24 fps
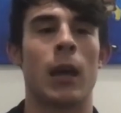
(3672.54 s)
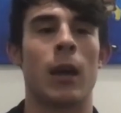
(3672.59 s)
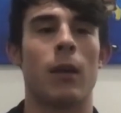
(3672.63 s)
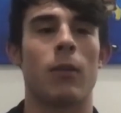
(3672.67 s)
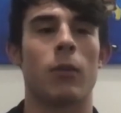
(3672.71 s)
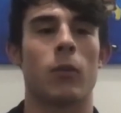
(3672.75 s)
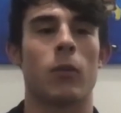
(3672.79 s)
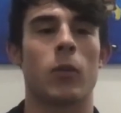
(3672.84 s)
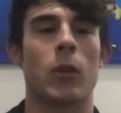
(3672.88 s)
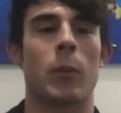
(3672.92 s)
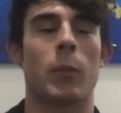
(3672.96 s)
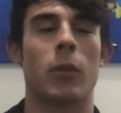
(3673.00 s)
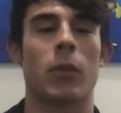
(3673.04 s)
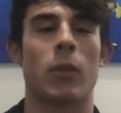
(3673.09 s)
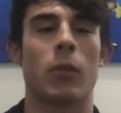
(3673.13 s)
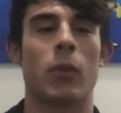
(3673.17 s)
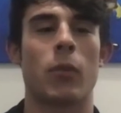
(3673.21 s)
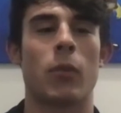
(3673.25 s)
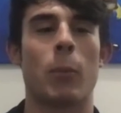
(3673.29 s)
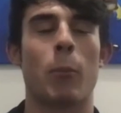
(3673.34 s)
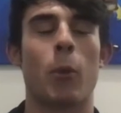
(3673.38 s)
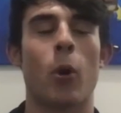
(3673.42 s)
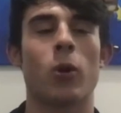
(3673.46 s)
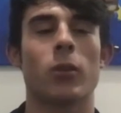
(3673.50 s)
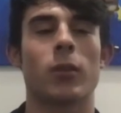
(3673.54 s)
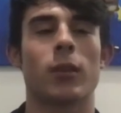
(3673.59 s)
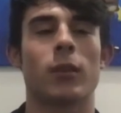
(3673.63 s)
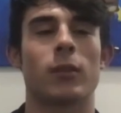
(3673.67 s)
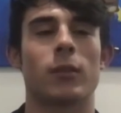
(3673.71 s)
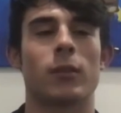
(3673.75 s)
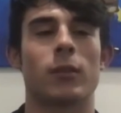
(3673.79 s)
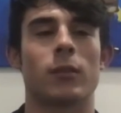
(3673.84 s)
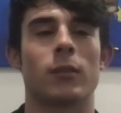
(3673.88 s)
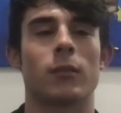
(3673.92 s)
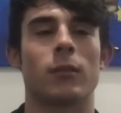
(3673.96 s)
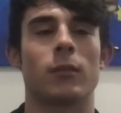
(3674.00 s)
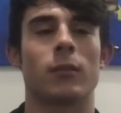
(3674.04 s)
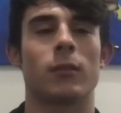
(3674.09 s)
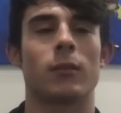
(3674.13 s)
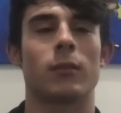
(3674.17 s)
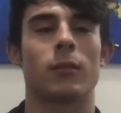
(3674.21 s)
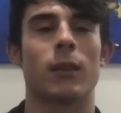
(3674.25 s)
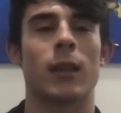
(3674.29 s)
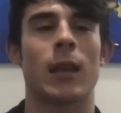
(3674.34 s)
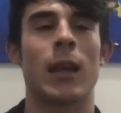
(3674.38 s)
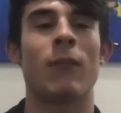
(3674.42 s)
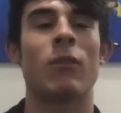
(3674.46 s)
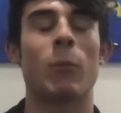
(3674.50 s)
the, the person's if
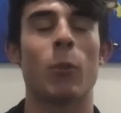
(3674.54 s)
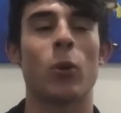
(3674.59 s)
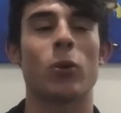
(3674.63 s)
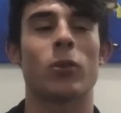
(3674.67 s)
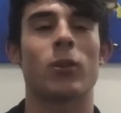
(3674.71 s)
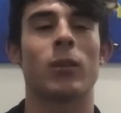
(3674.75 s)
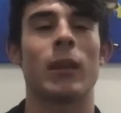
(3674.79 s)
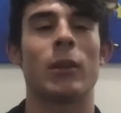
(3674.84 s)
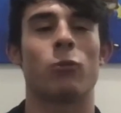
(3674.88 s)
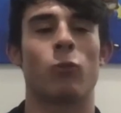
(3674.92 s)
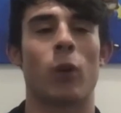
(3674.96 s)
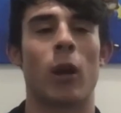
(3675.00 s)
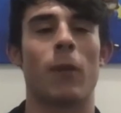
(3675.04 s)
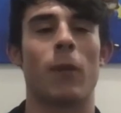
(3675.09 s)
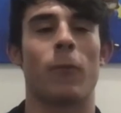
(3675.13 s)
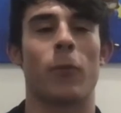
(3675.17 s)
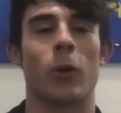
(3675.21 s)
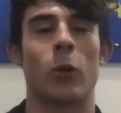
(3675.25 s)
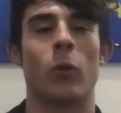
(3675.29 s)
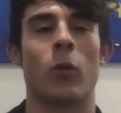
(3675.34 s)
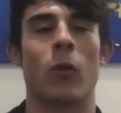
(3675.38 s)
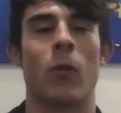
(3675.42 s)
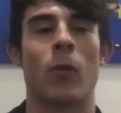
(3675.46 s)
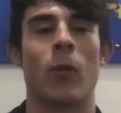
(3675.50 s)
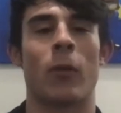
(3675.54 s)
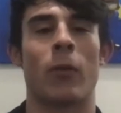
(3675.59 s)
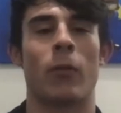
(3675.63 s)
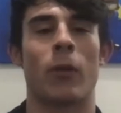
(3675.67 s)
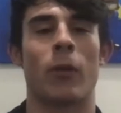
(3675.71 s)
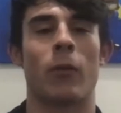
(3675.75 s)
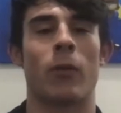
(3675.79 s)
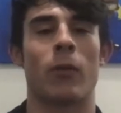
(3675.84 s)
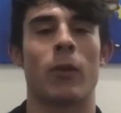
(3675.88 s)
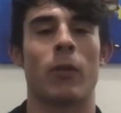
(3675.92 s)
the person is right for you, that they're,